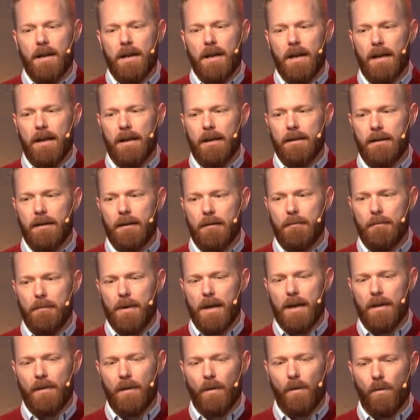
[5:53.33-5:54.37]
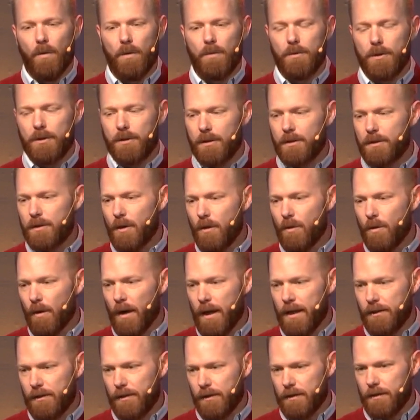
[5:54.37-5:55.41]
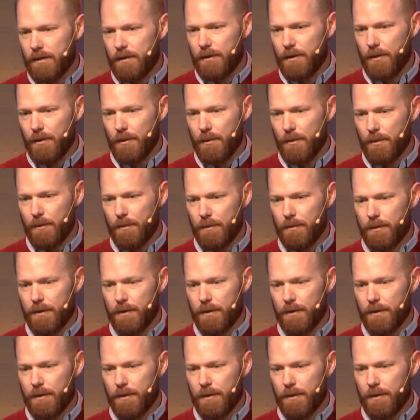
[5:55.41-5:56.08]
And the Lord was just so gracious to